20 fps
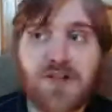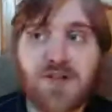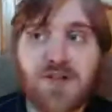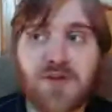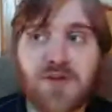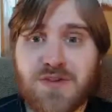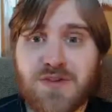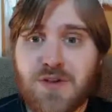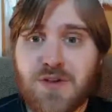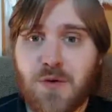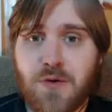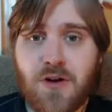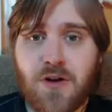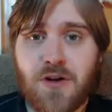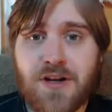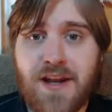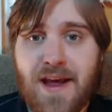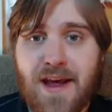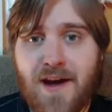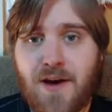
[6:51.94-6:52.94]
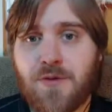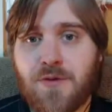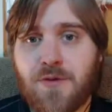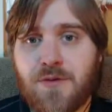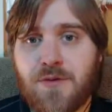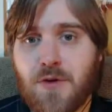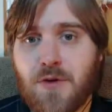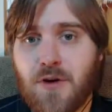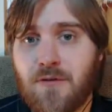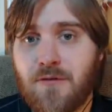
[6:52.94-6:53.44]
what's going on now with
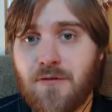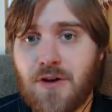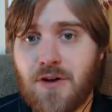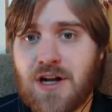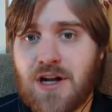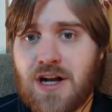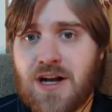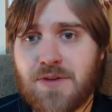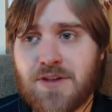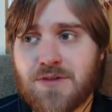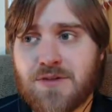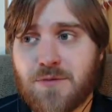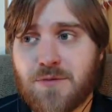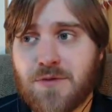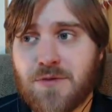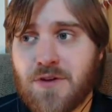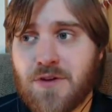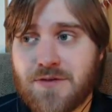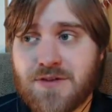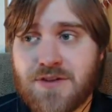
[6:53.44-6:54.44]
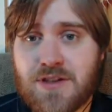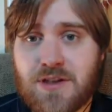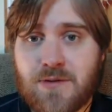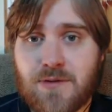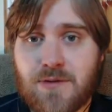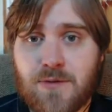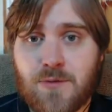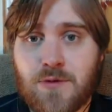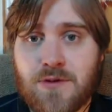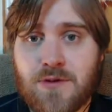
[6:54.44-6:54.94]
the Marvel Comics with all their
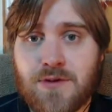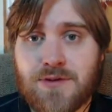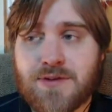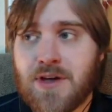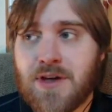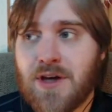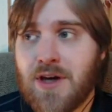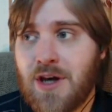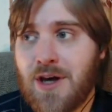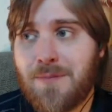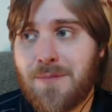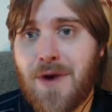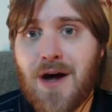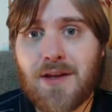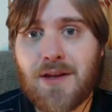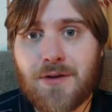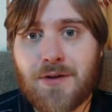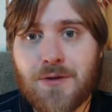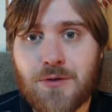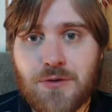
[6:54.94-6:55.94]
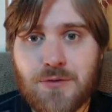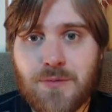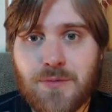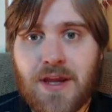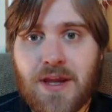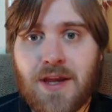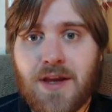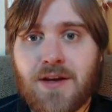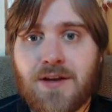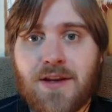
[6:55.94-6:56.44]
Secret Wars. Molecule
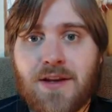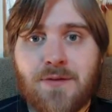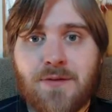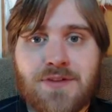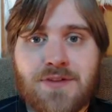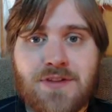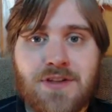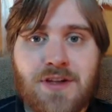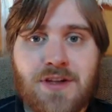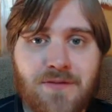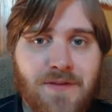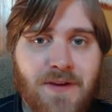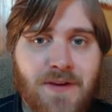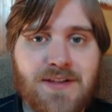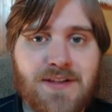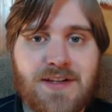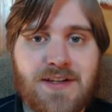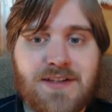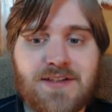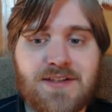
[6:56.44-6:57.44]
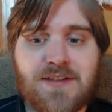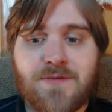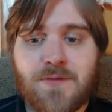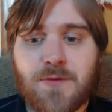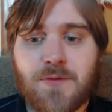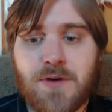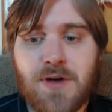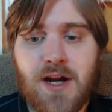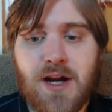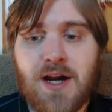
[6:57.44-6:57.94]
Man, that was another Fantastic
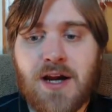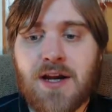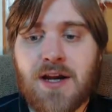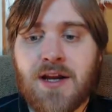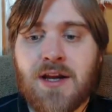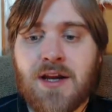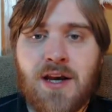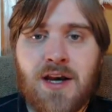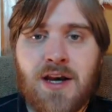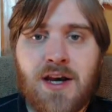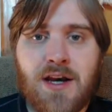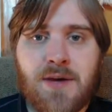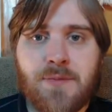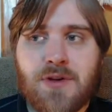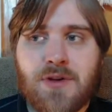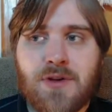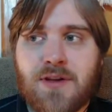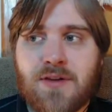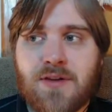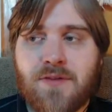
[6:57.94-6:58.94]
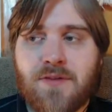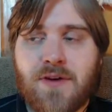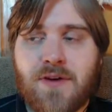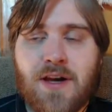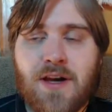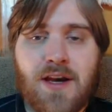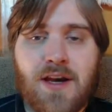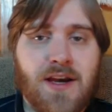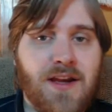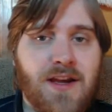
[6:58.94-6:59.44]
Four guy, I believe.
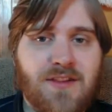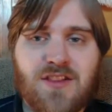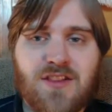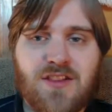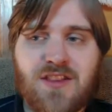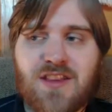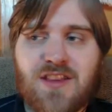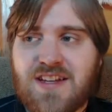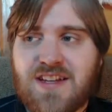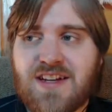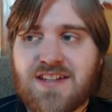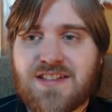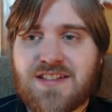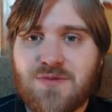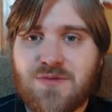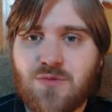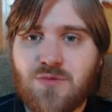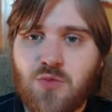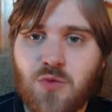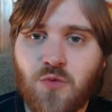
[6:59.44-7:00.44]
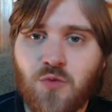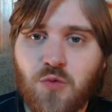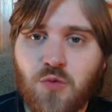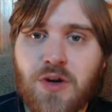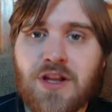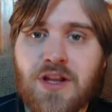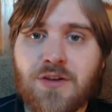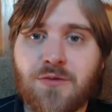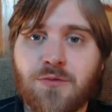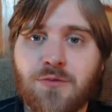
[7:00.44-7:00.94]
These guys were
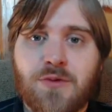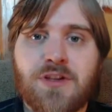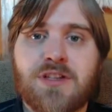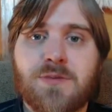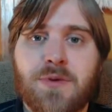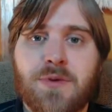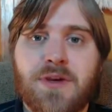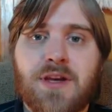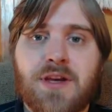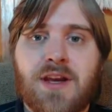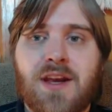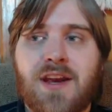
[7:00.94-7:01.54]
really, really big, and